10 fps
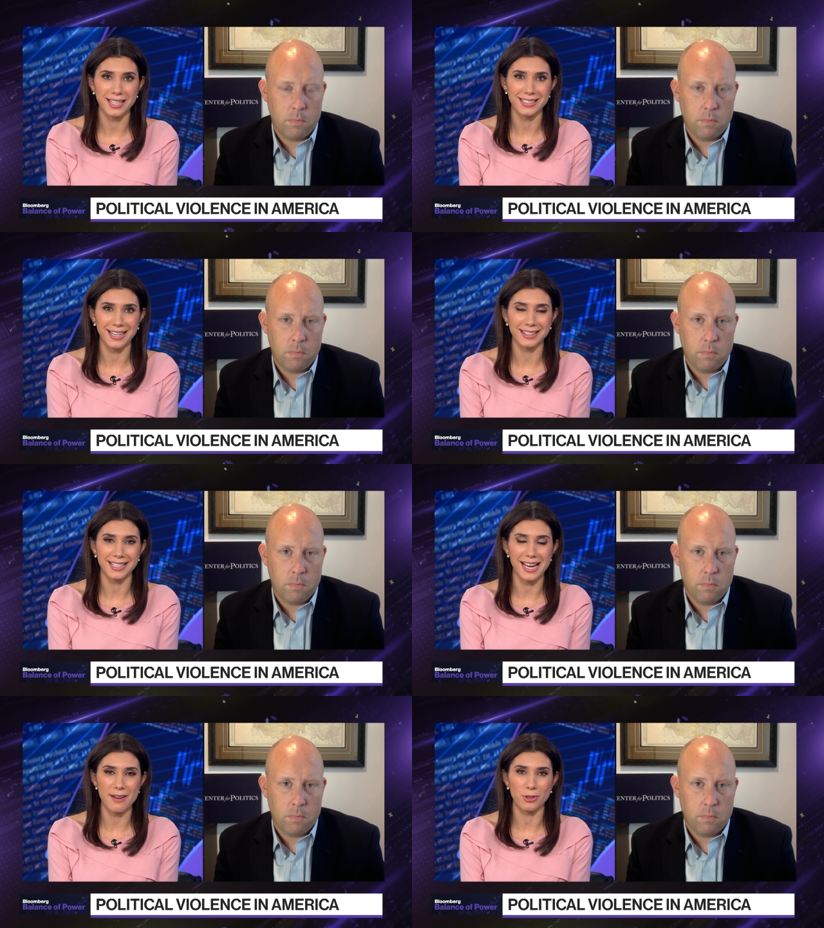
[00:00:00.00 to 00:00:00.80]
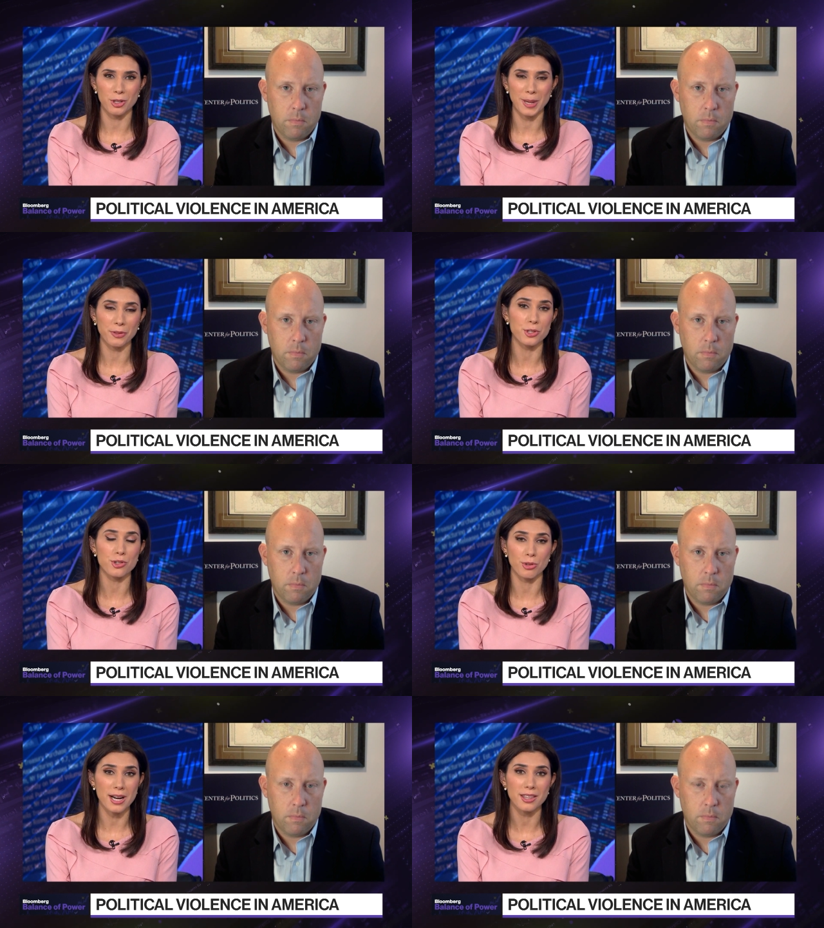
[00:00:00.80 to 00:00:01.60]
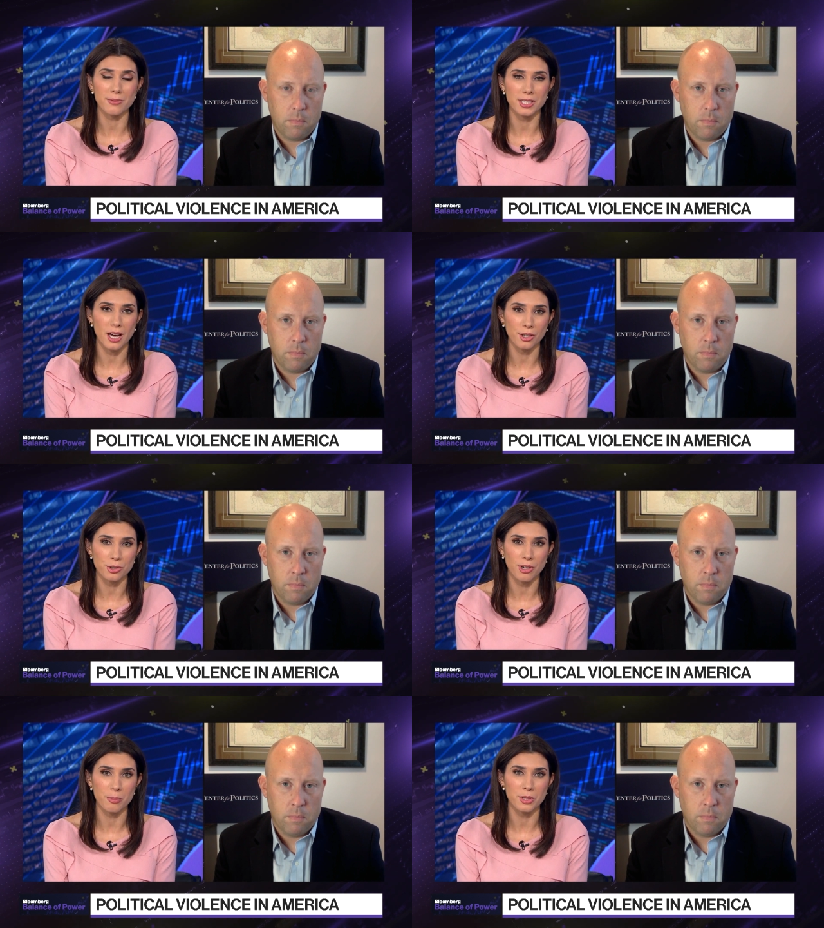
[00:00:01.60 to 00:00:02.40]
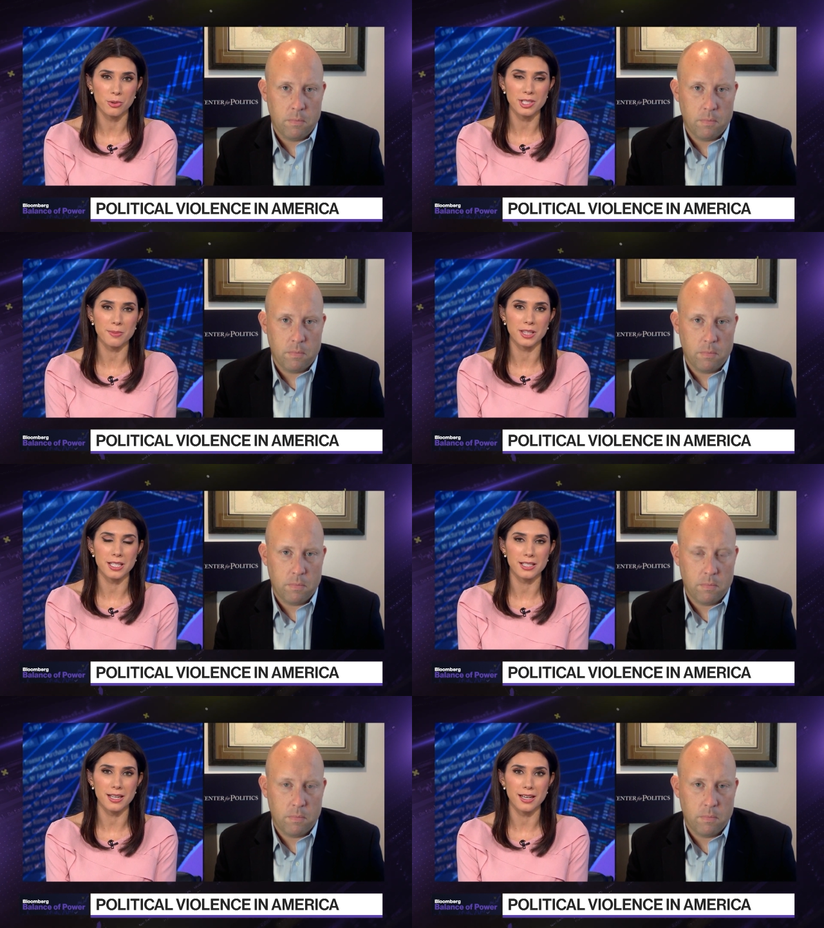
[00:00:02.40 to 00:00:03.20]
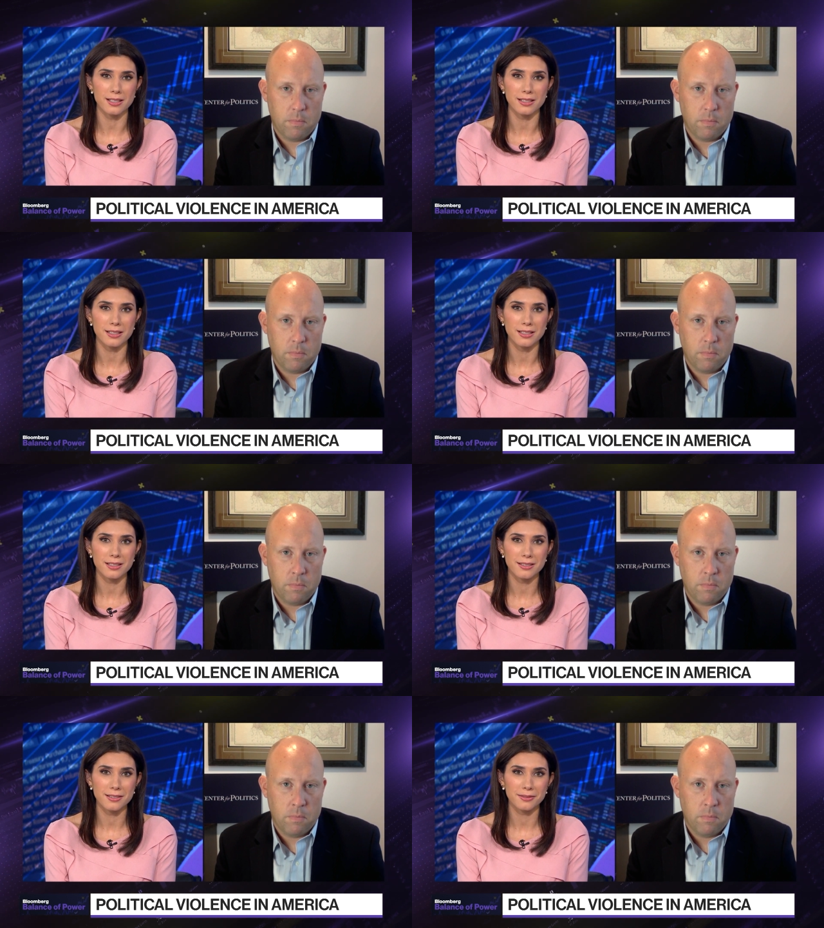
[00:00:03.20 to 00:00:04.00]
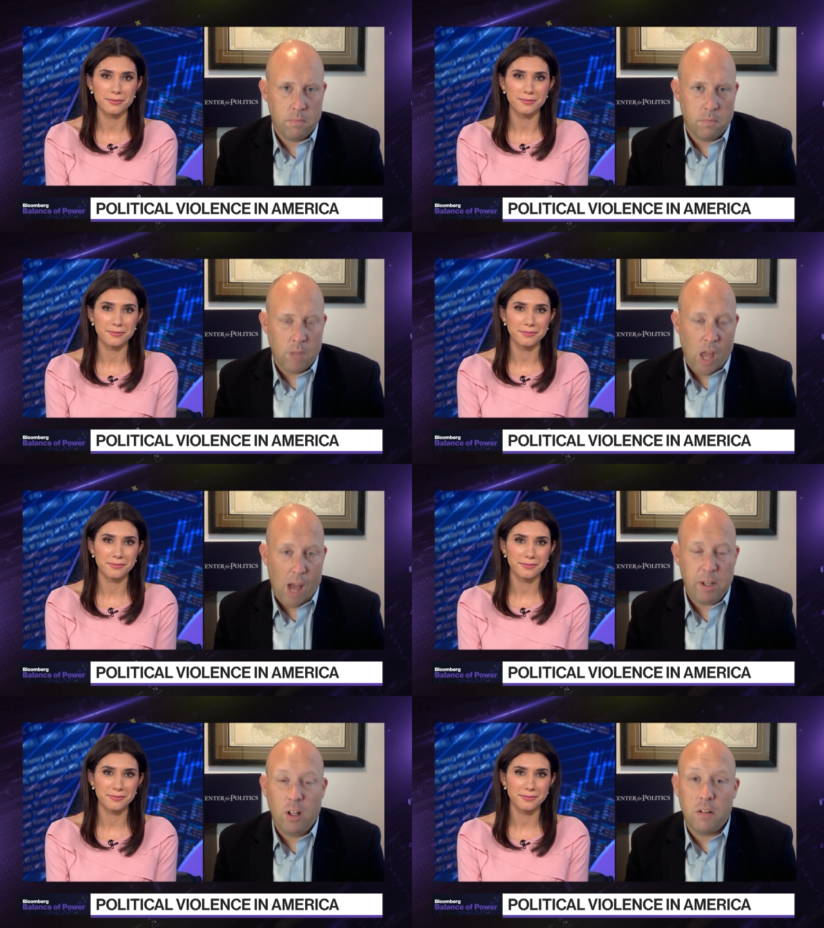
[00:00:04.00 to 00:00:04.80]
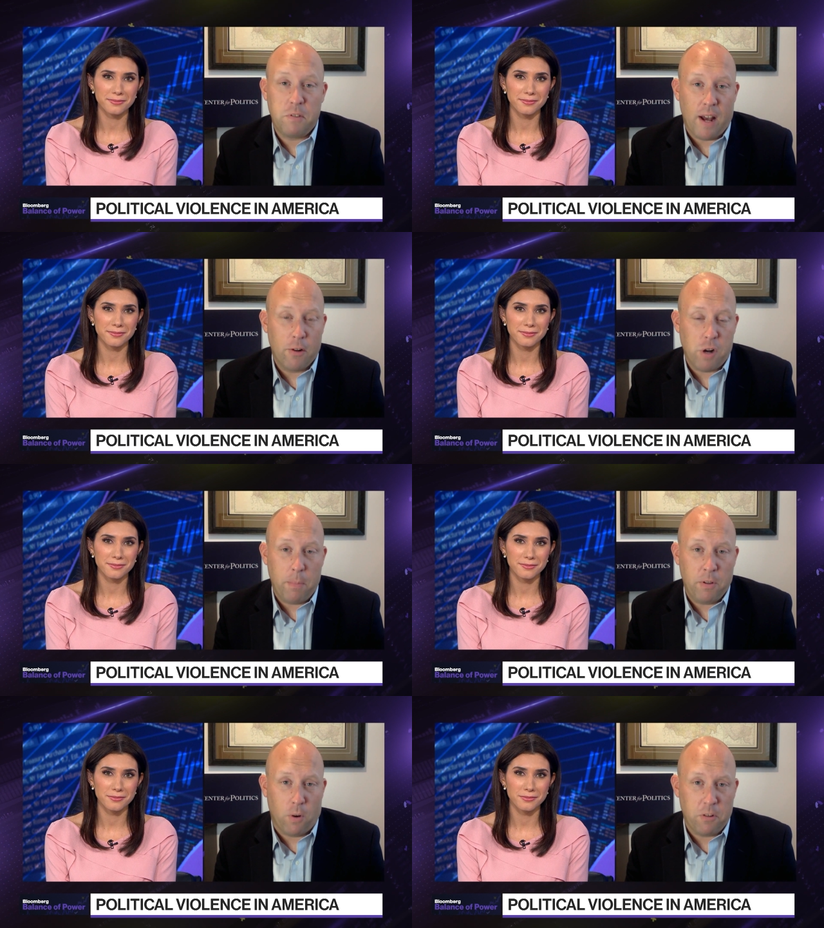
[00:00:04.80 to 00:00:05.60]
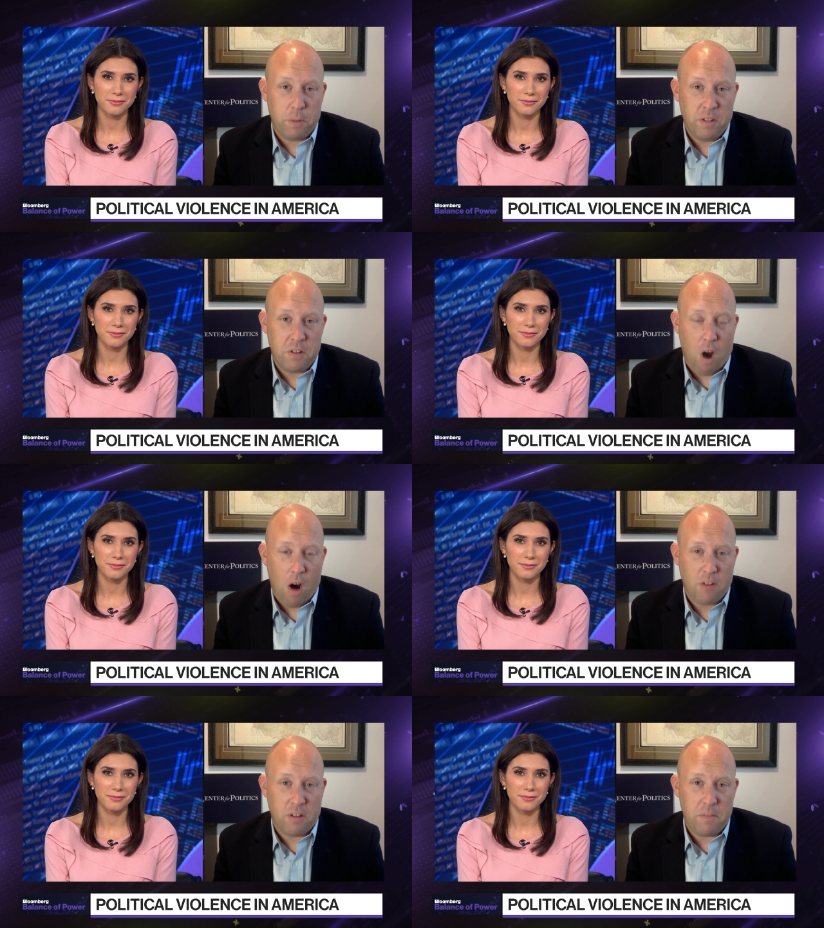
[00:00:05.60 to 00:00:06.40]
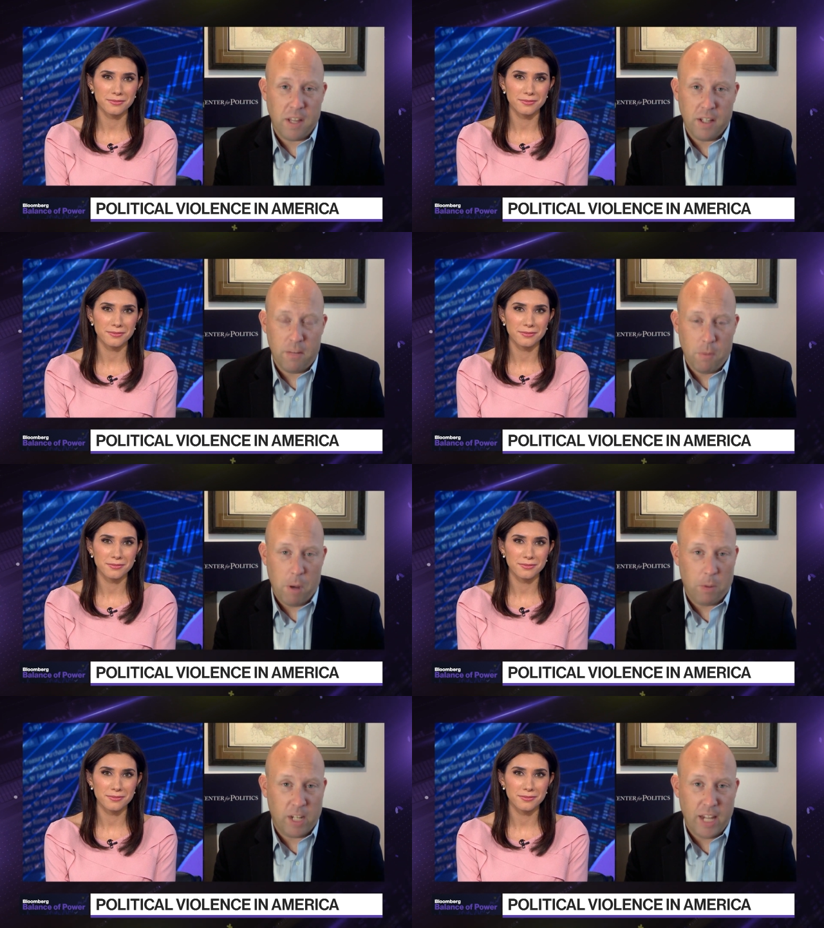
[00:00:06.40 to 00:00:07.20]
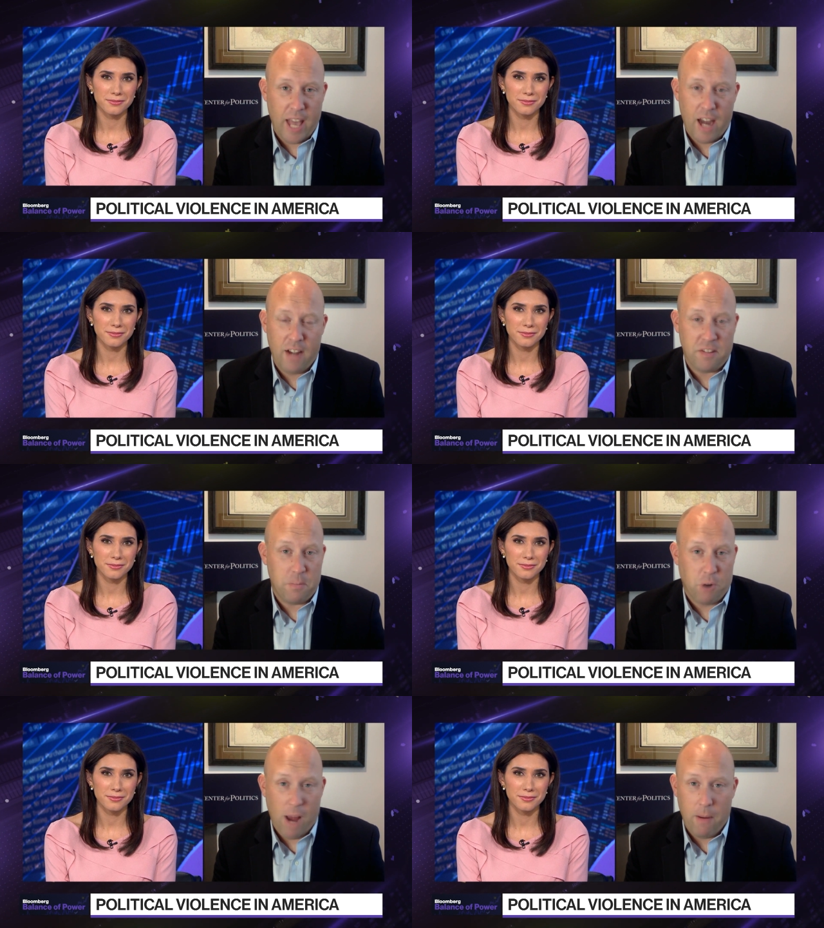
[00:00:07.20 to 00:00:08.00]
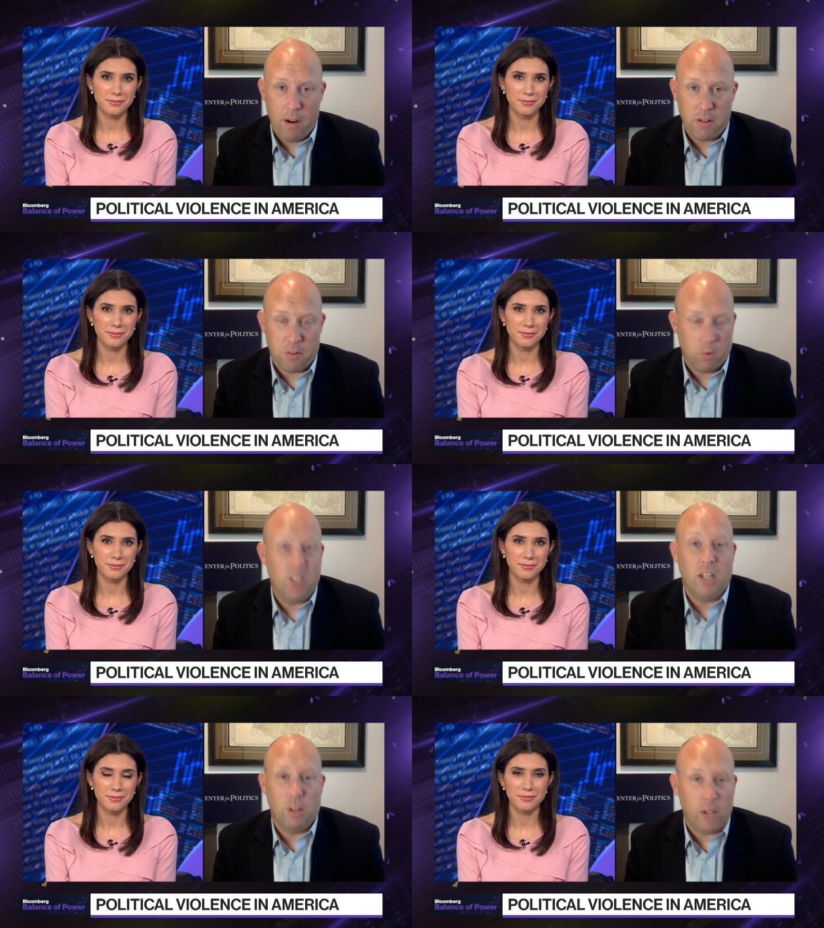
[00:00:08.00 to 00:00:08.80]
Speaker 1: can't get the gavel about the strength of a Donald Trump endorsement these days? I
Speaker 2: mean, look, Donald Trump endorsements are something that Republican candidates in primaries are really